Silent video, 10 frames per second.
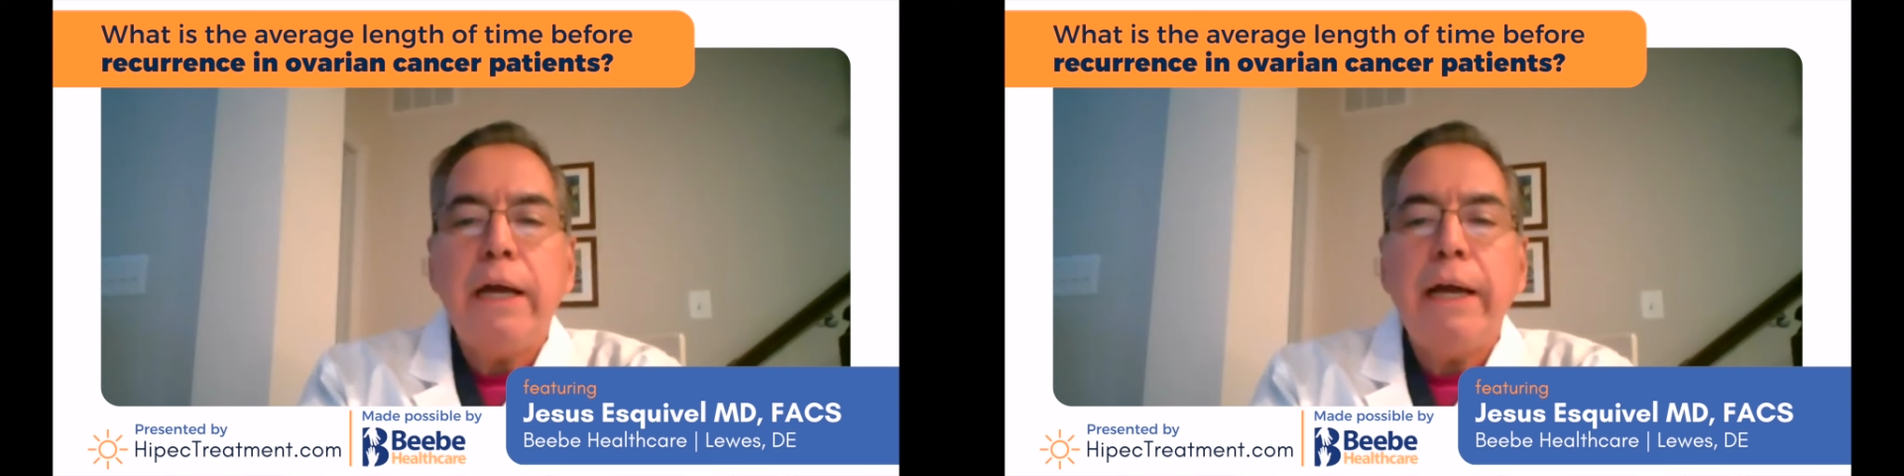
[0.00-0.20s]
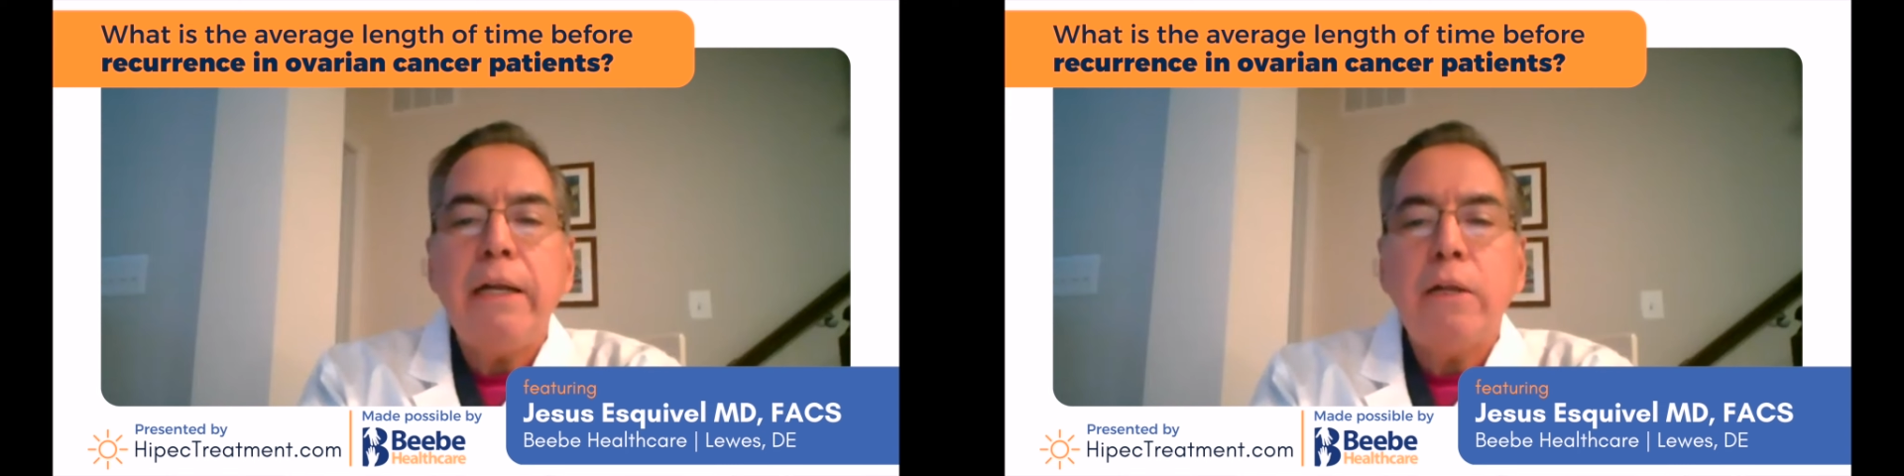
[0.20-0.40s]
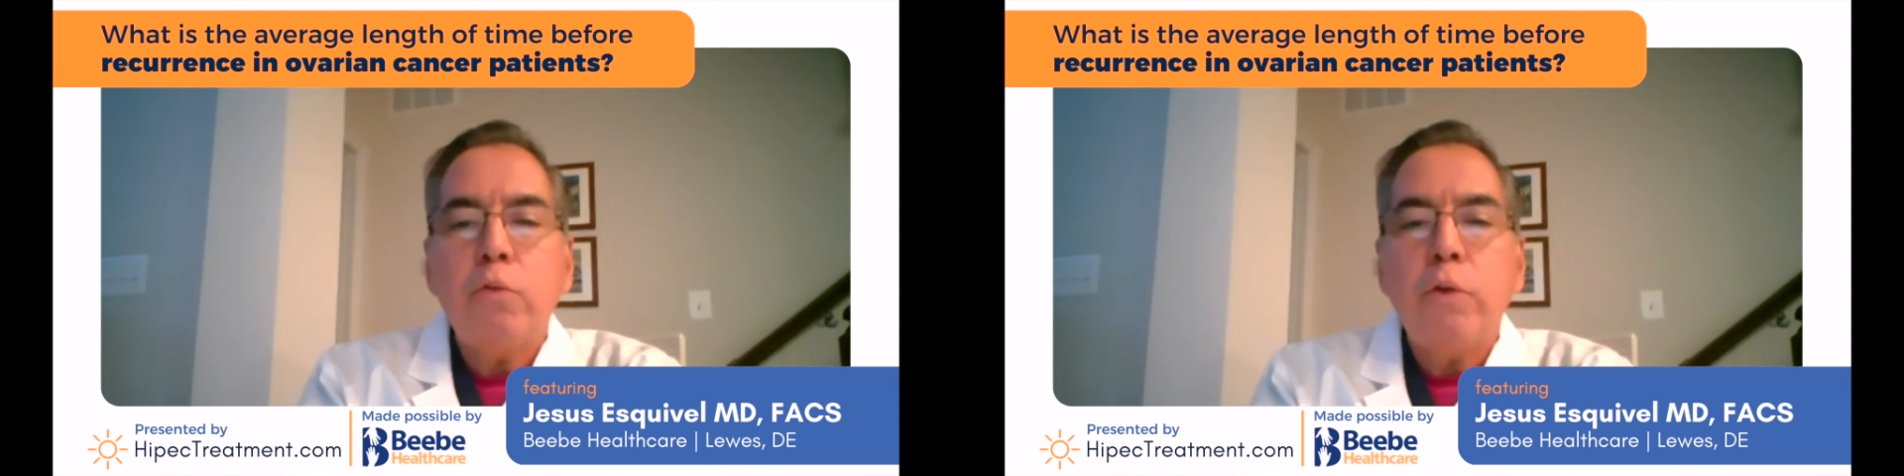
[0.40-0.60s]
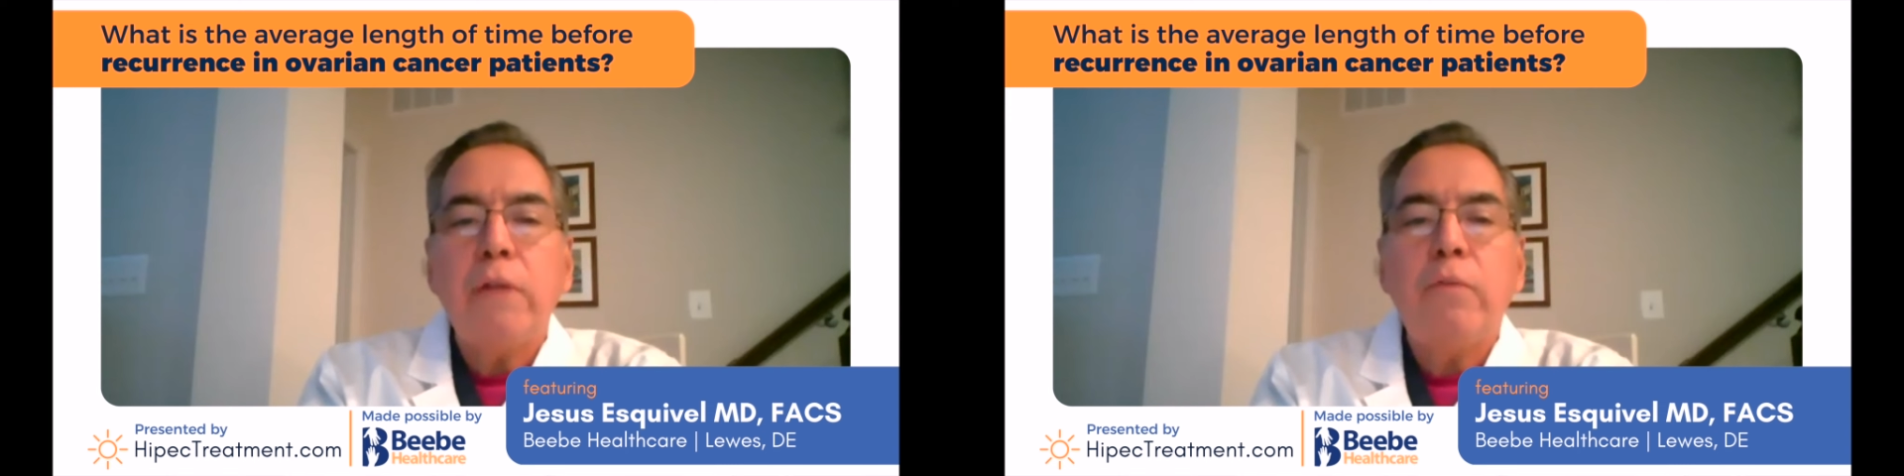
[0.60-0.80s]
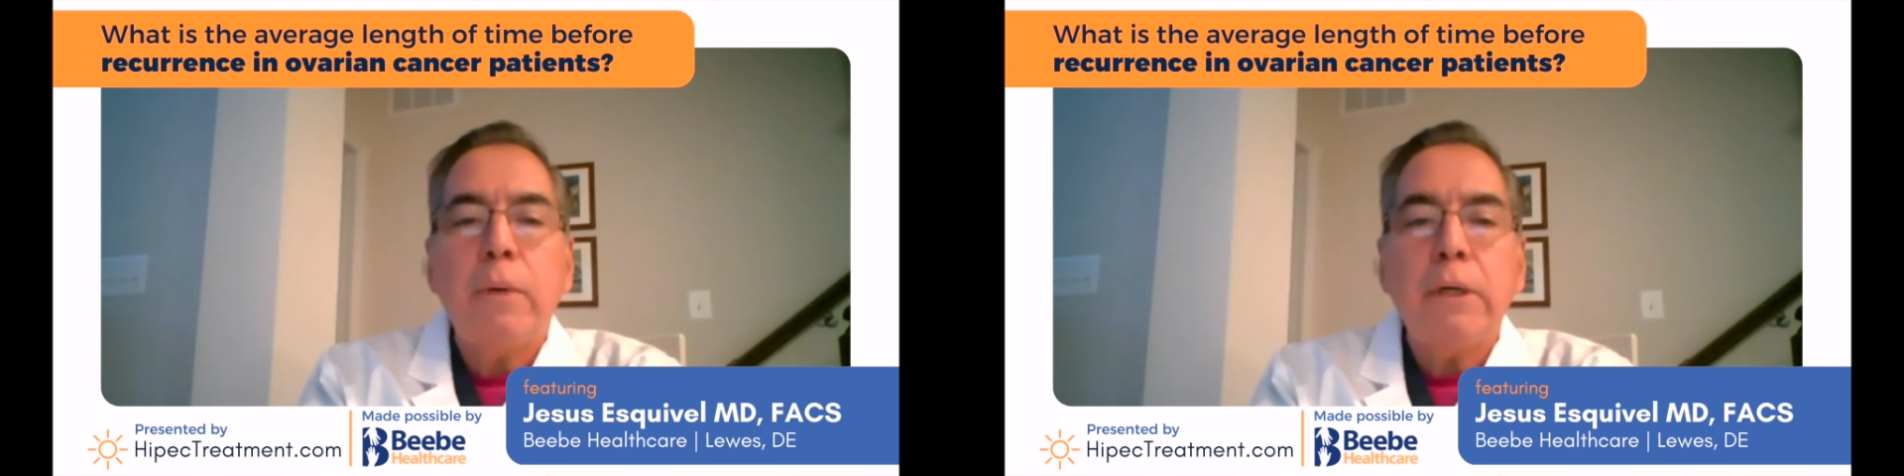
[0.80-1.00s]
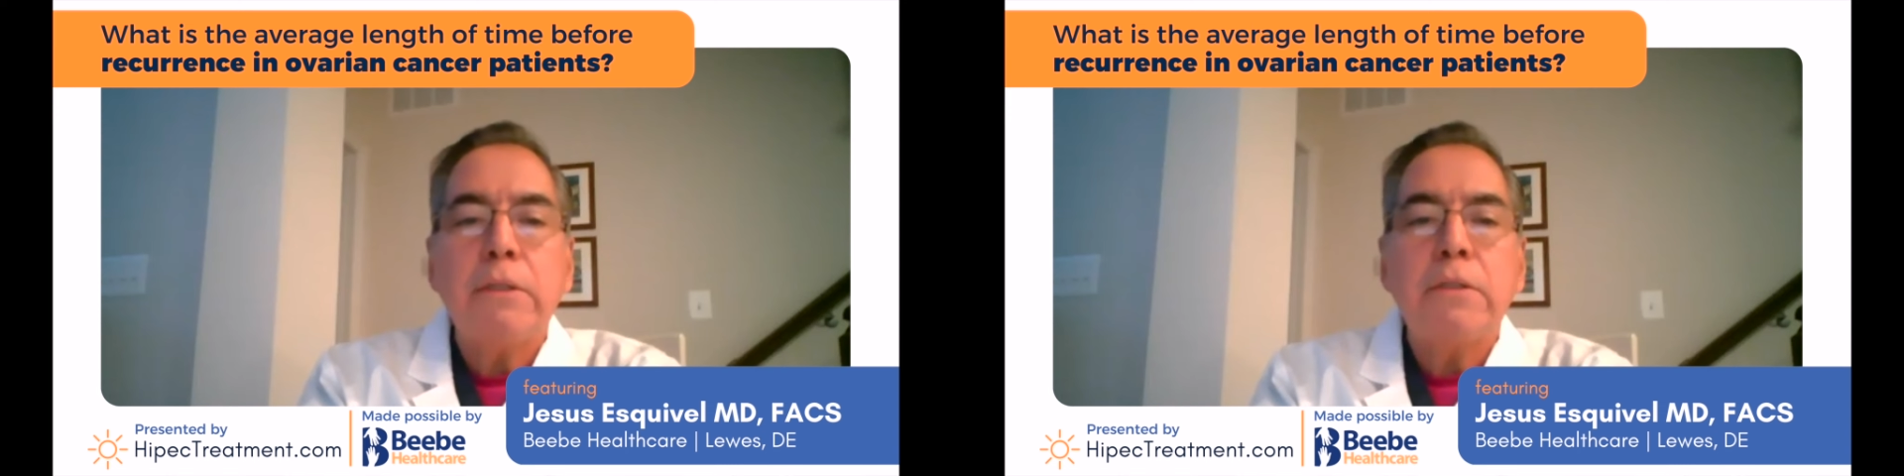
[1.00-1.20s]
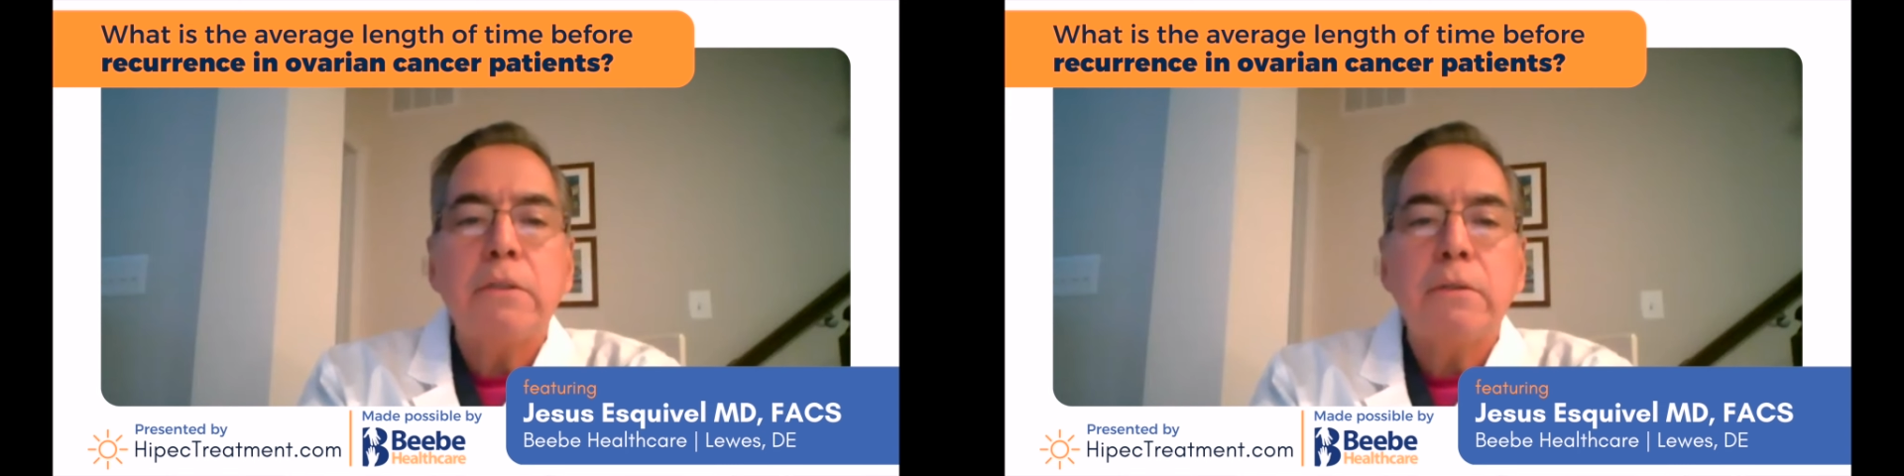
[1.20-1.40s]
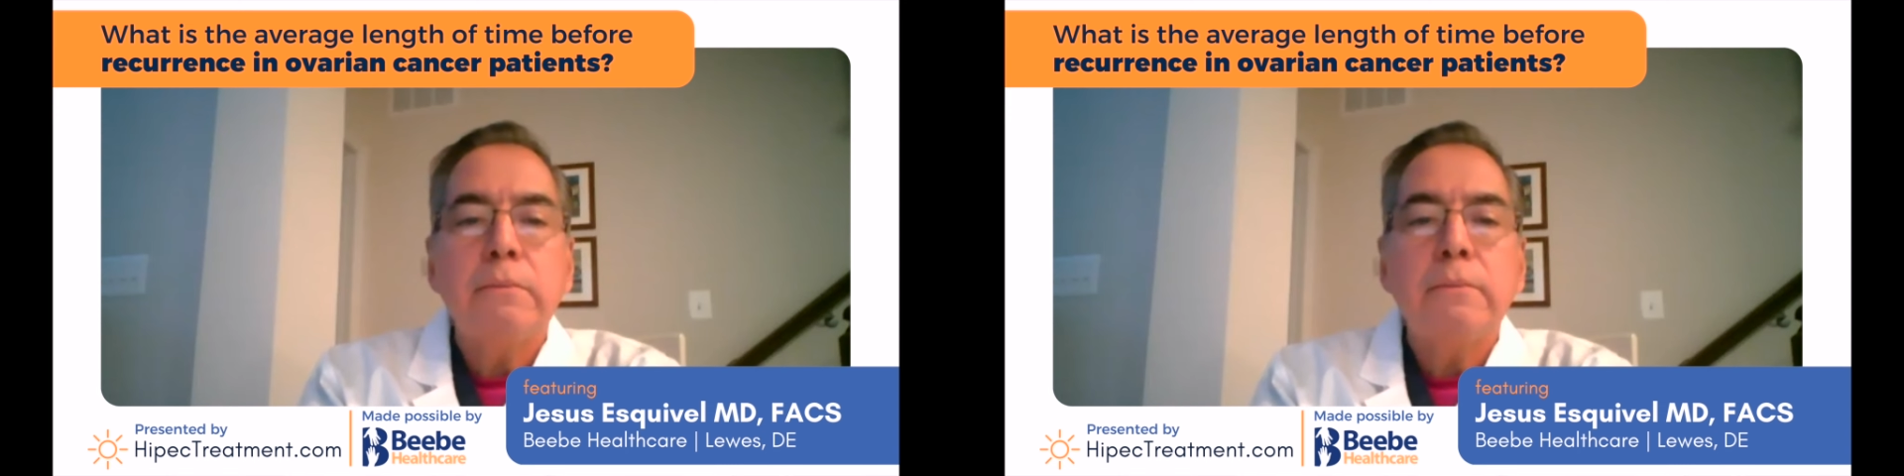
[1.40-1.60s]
9 and 12 months.